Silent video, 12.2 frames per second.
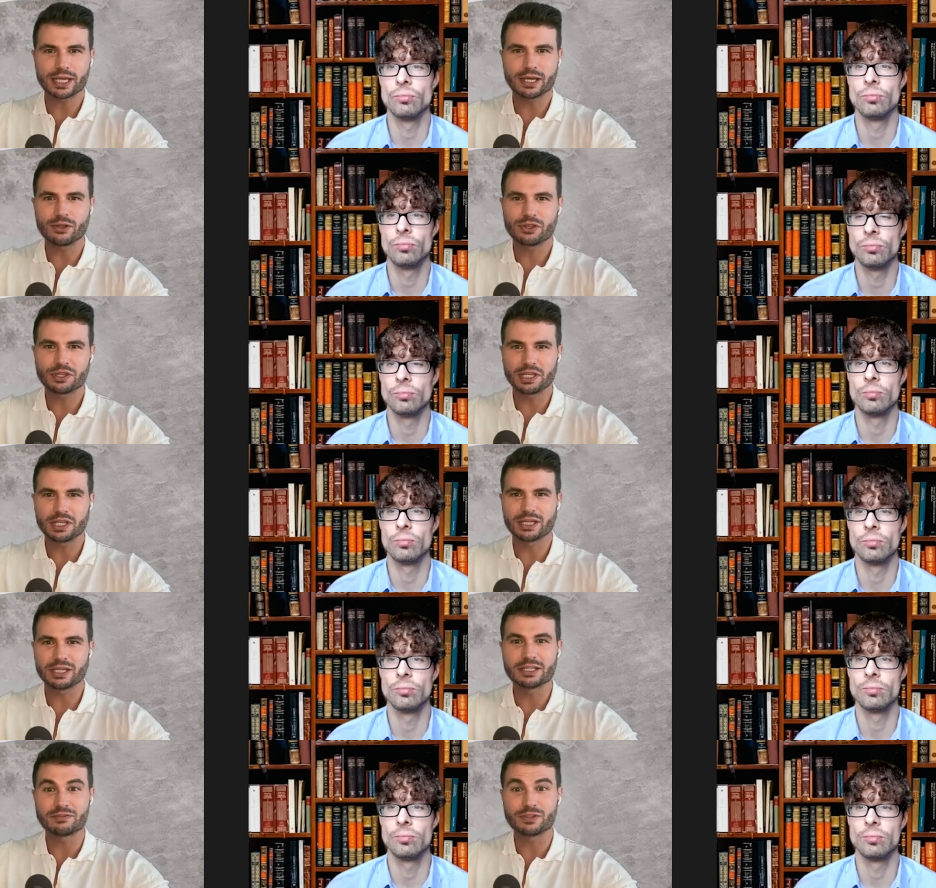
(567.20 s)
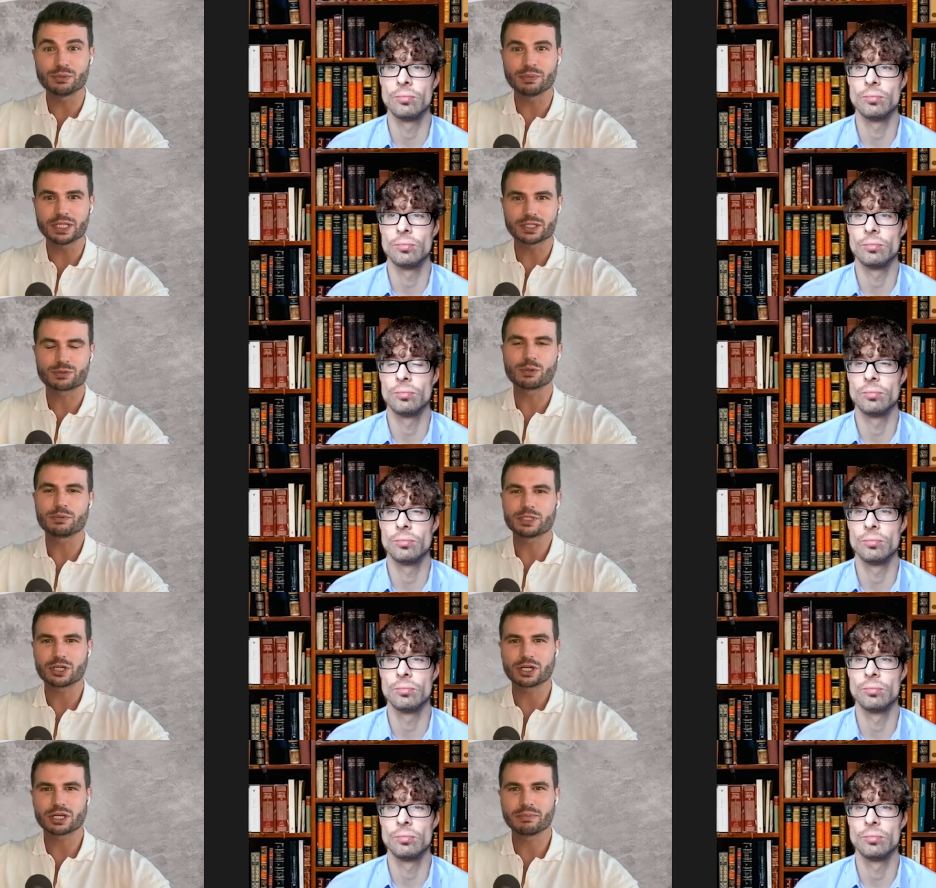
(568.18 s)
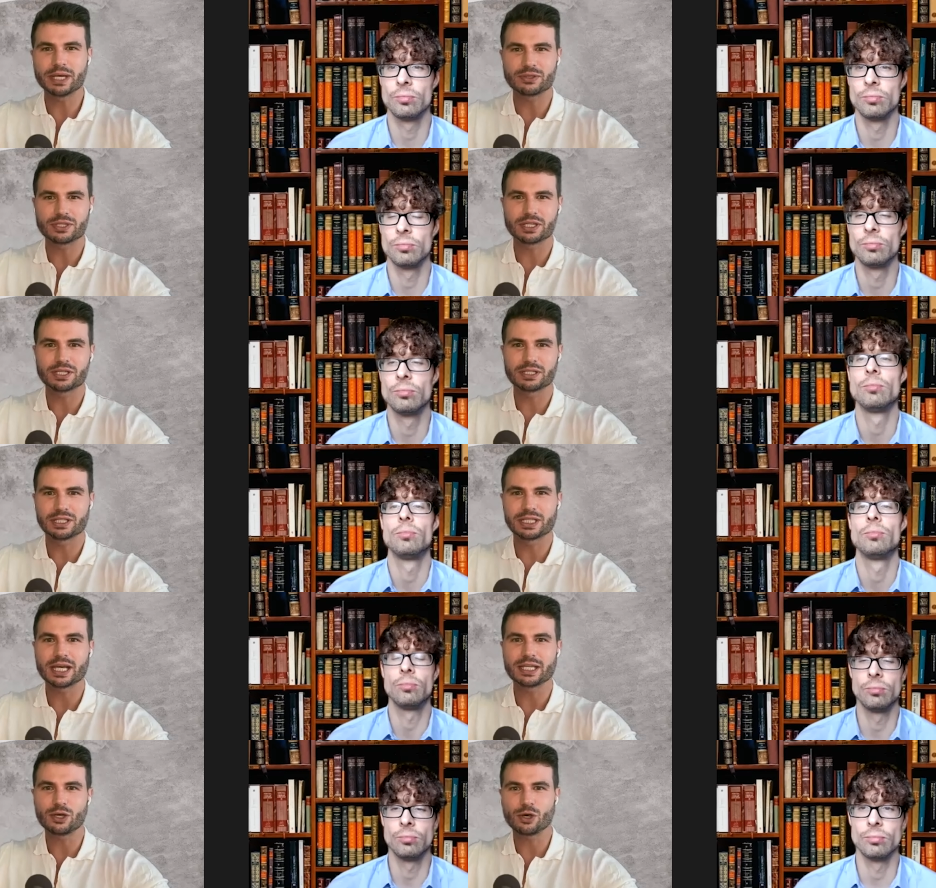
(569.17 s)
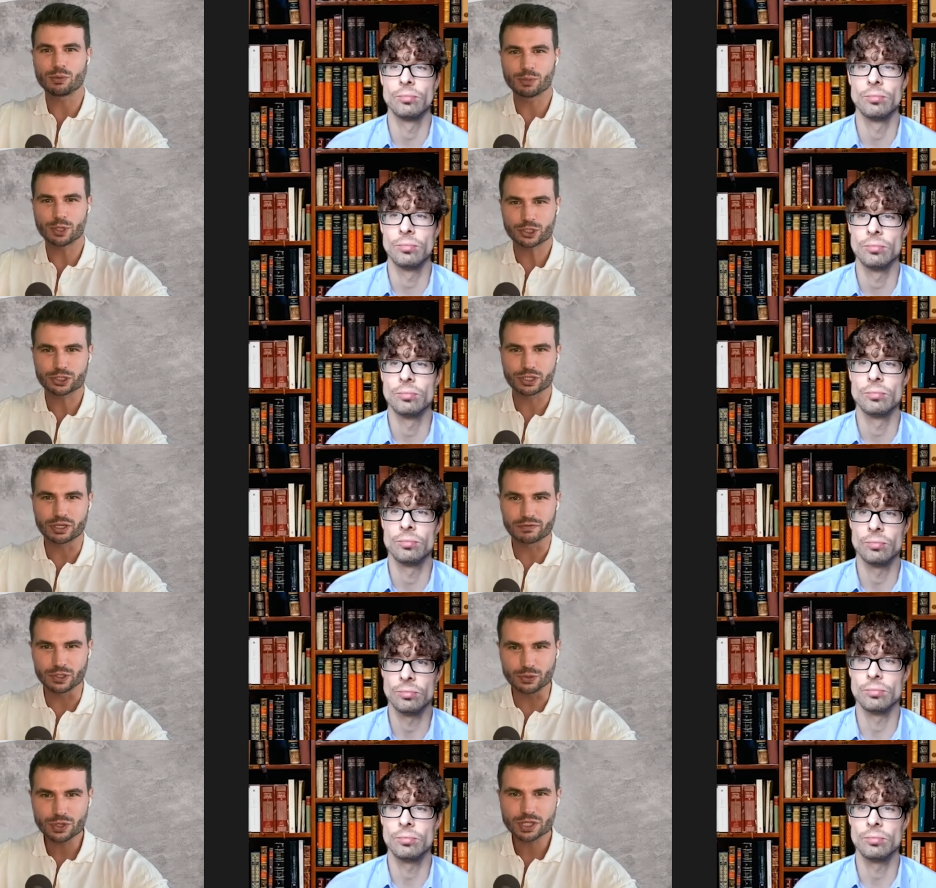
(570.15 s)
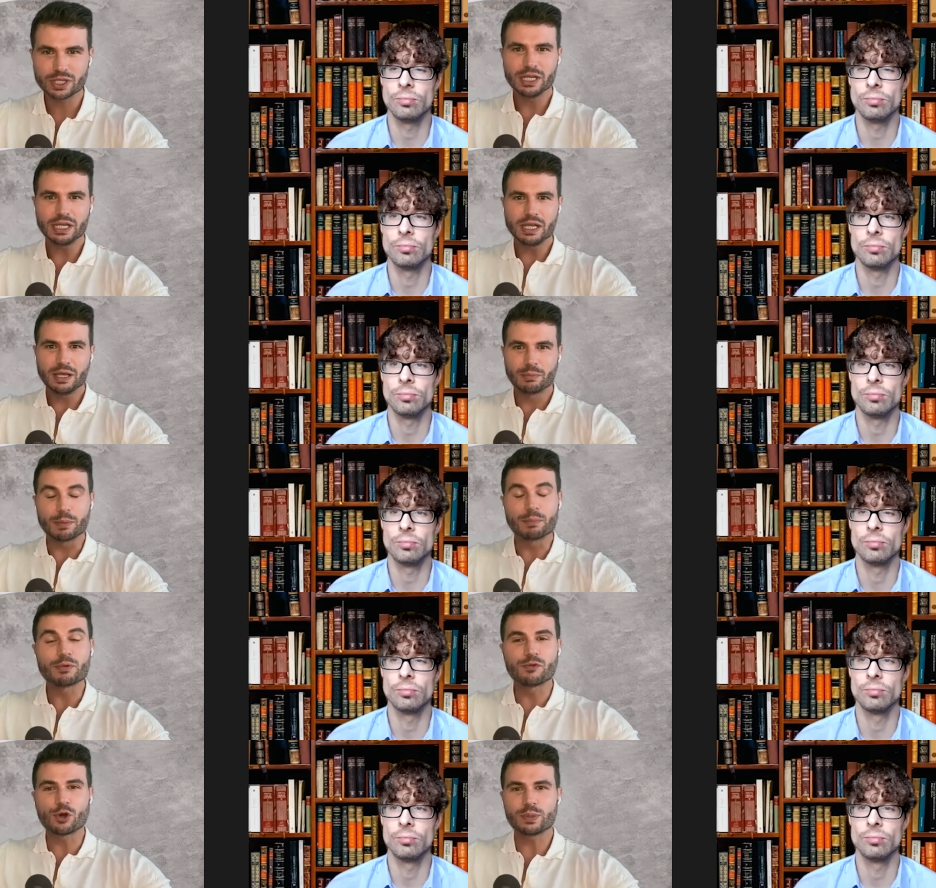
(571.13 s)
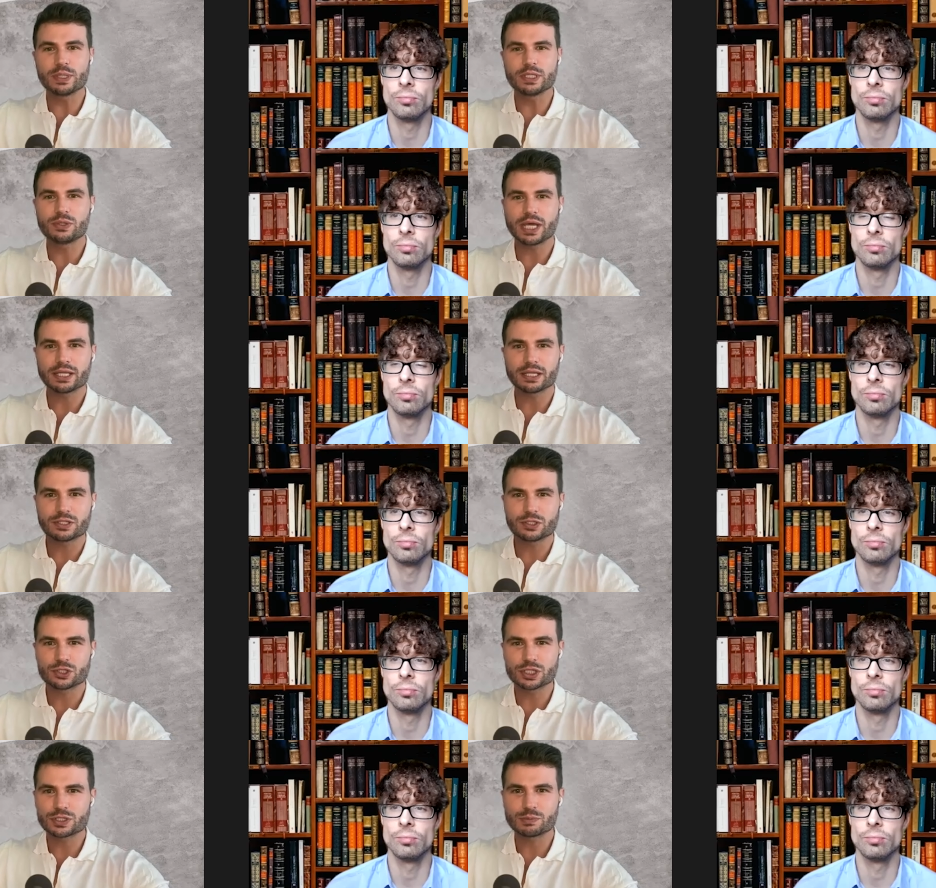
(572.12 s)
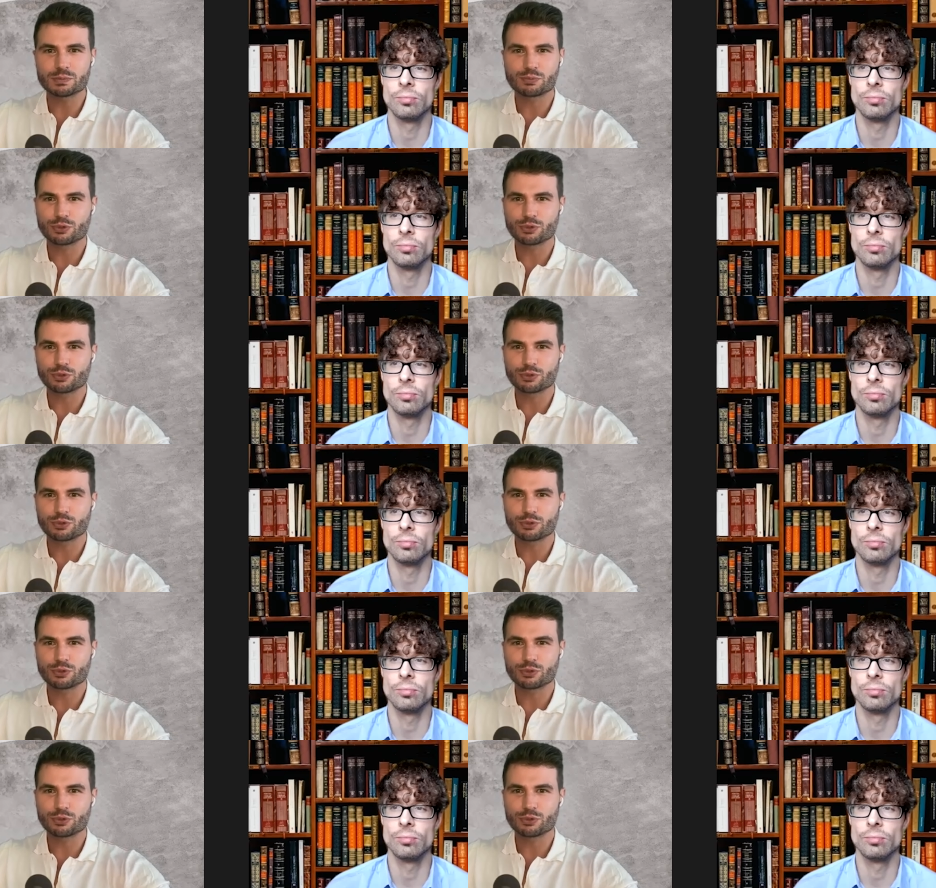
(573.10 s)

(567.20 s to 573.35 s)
Speaker 1: health uh, in a few minutes when we talk about the, the nine hallmarks of youth. But before we do that, let's just